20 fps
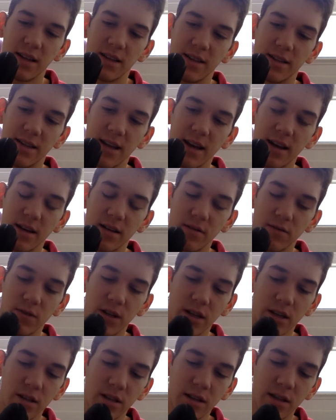the second
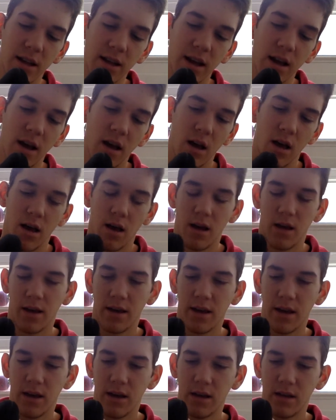reason
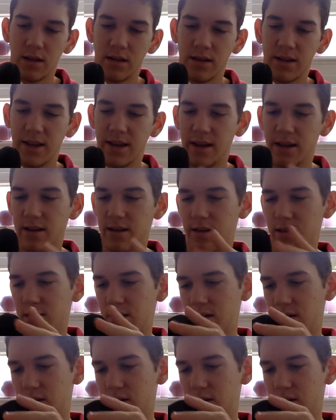is that